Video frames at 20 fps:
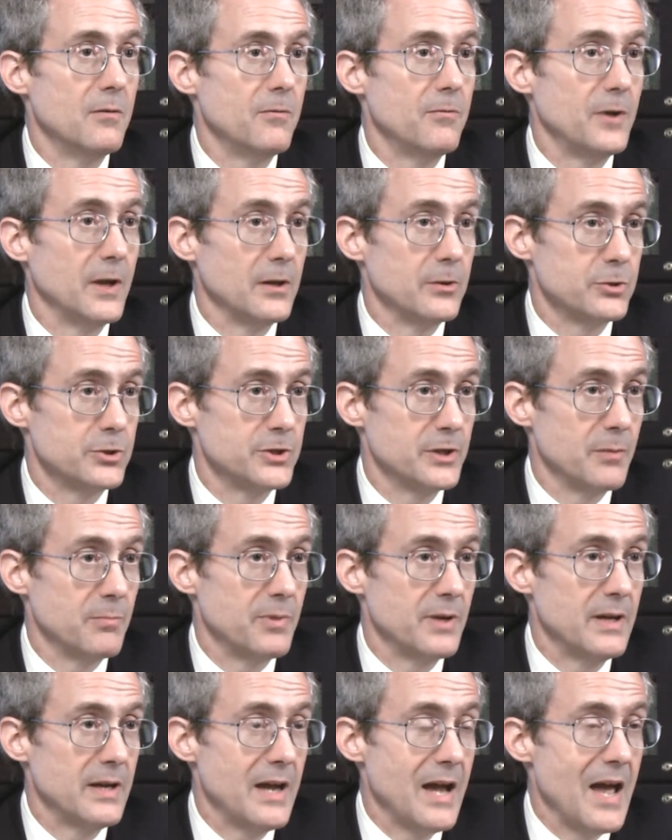
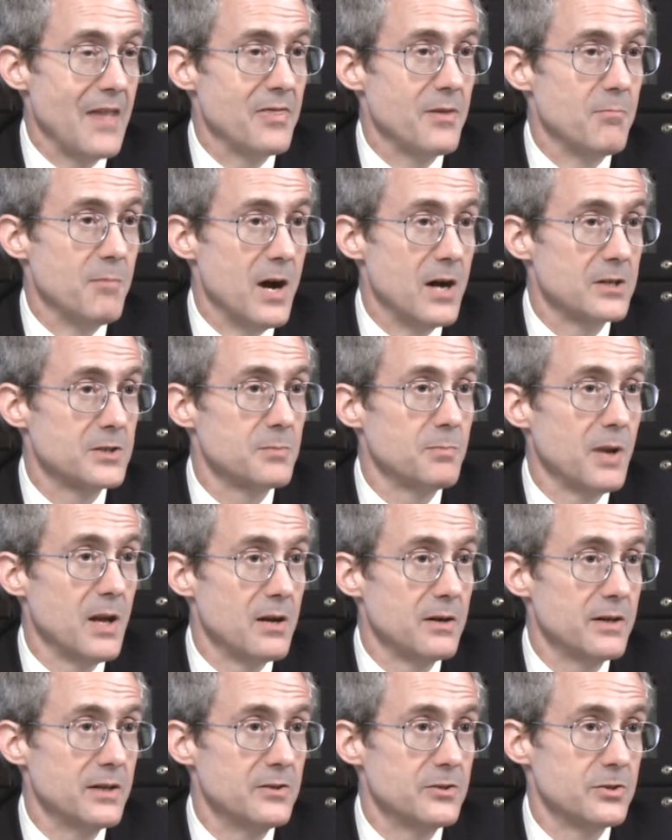fellowship at the Max
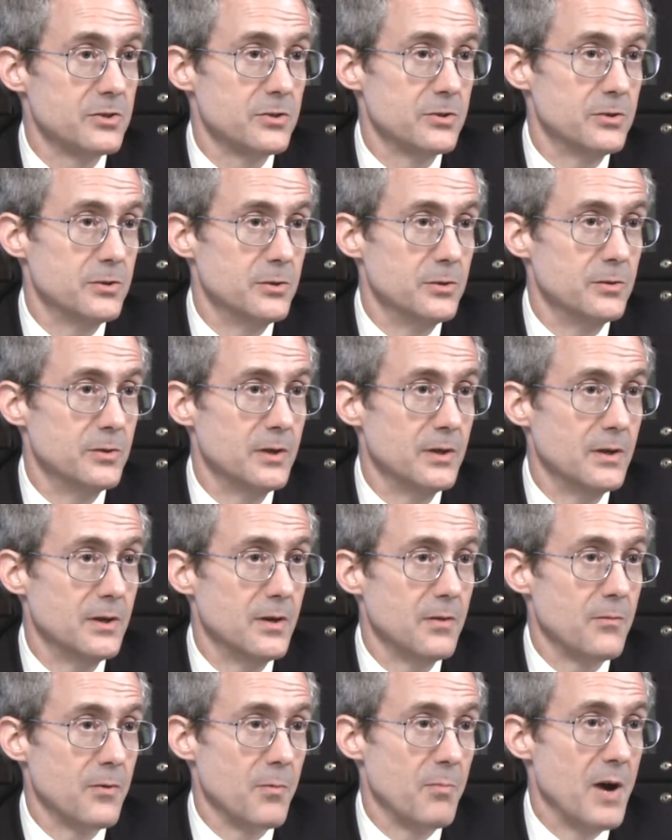Planck Institute
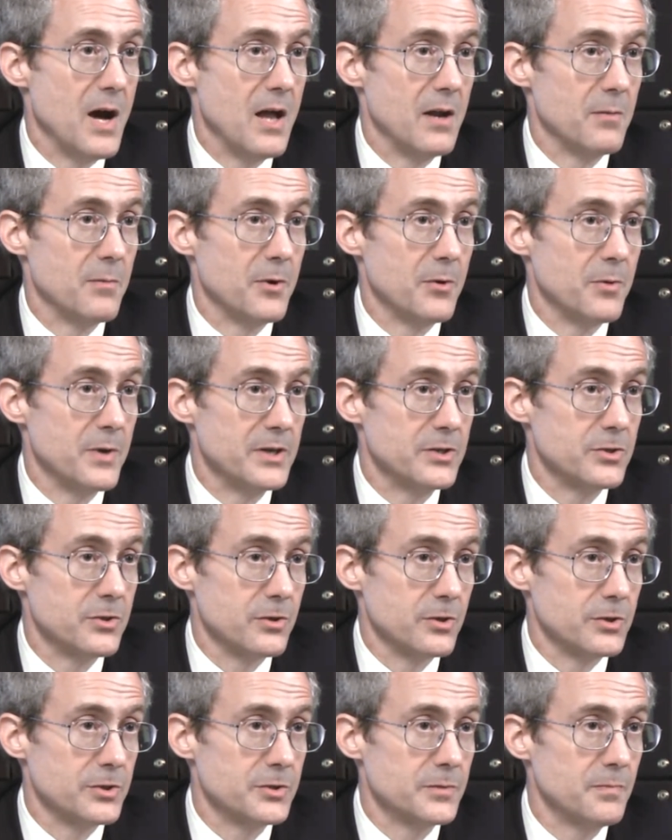for Polymer
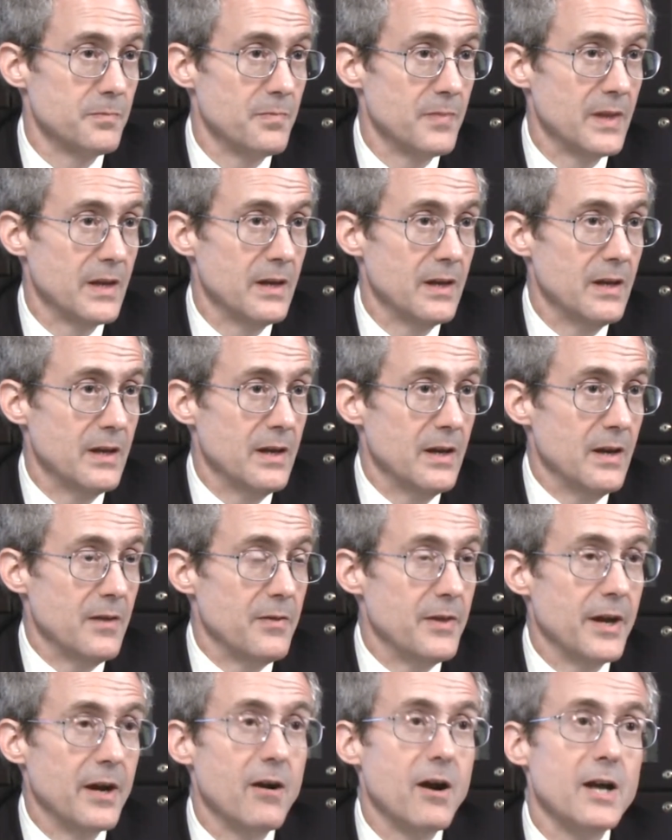Research.
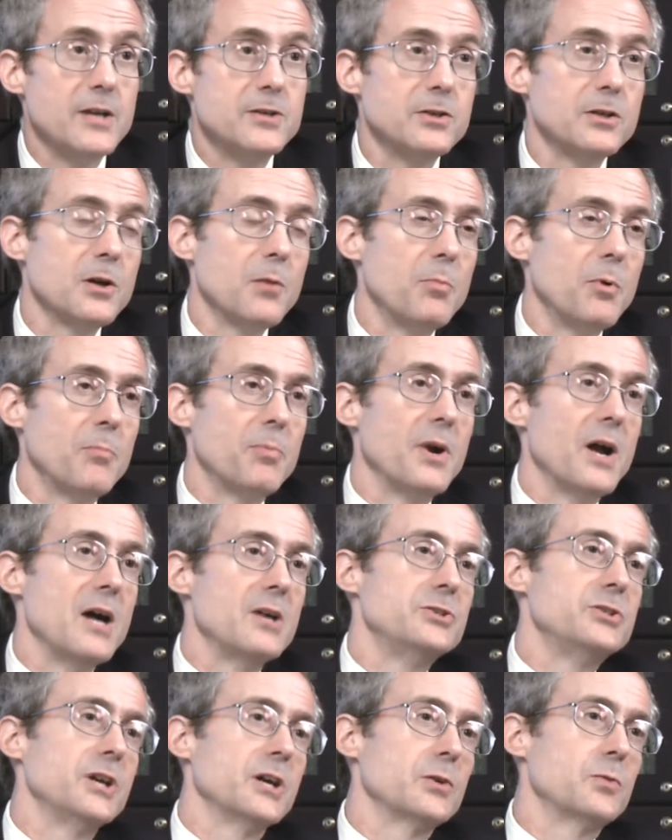There I took up a
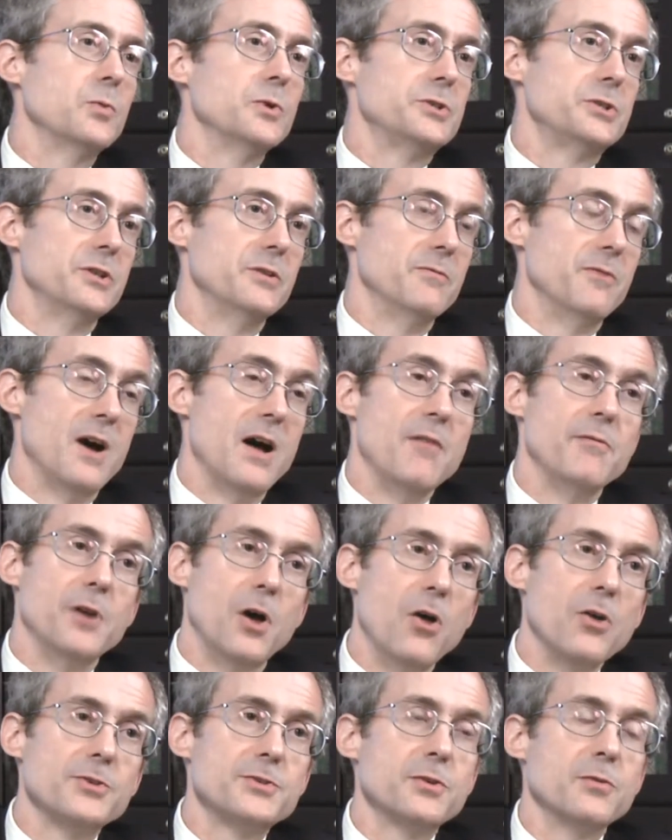project which involved
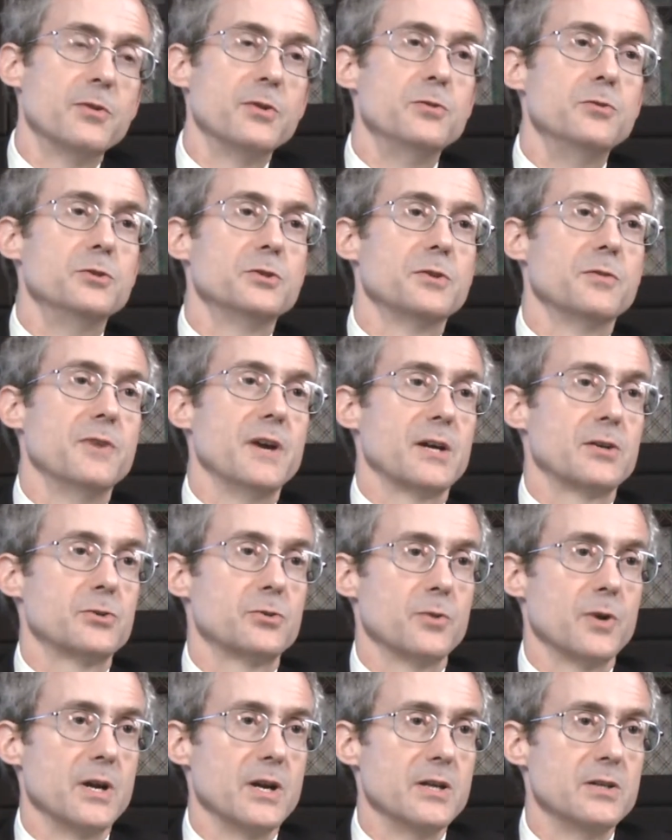also the use of
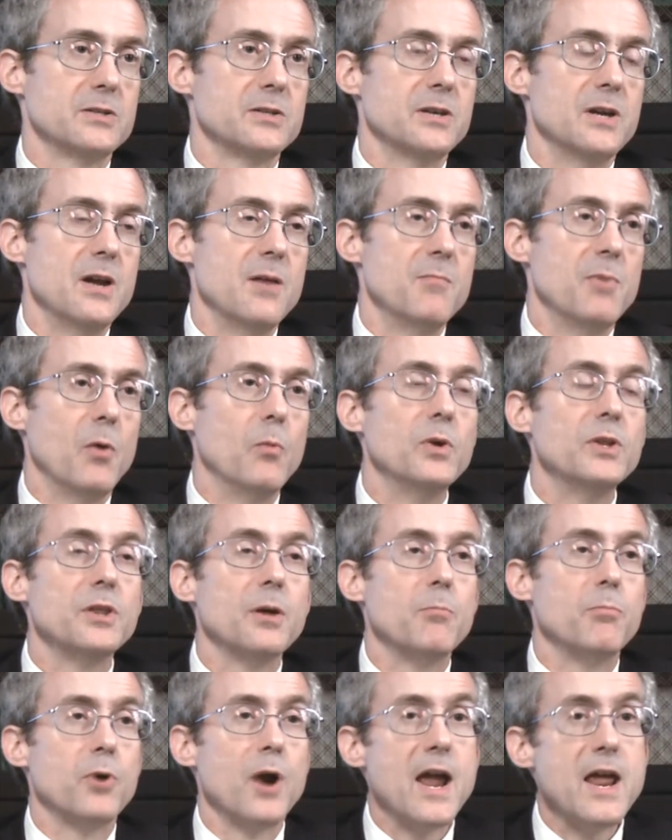X-rays, but with
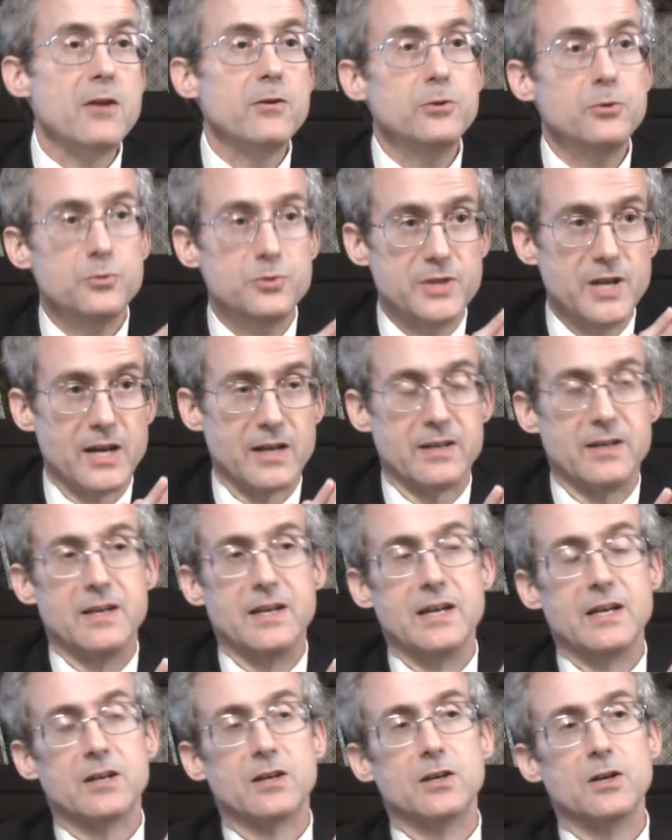a brand new
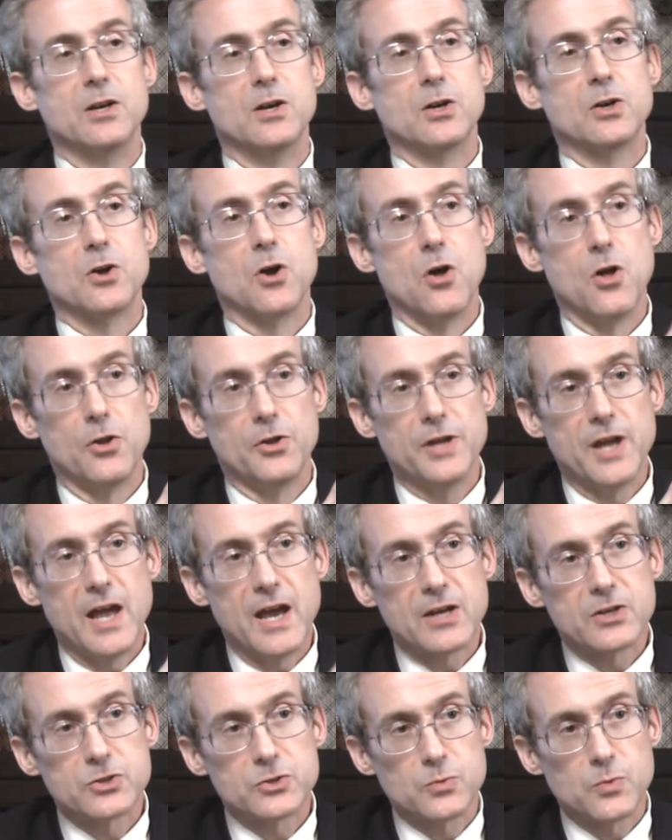technique called
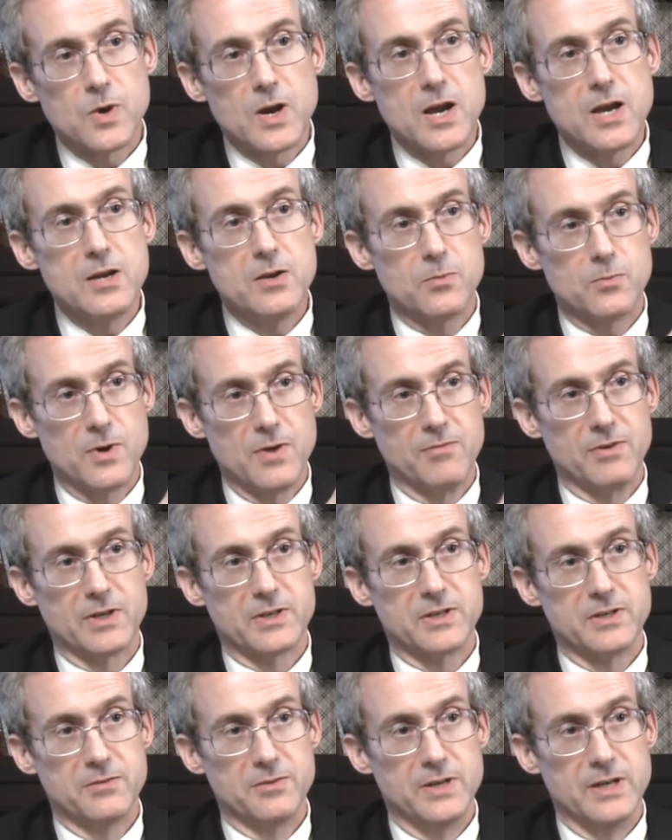X-ray
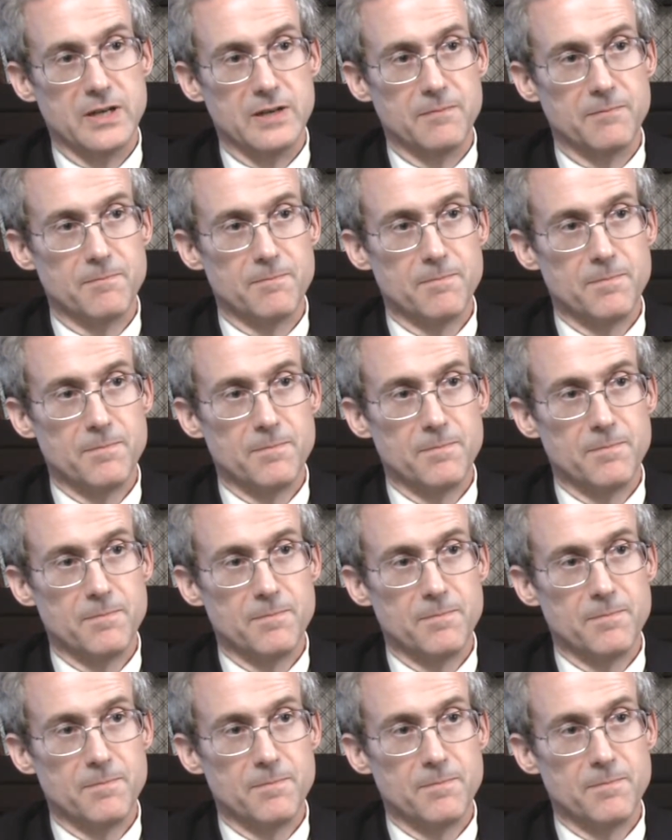reflectivity.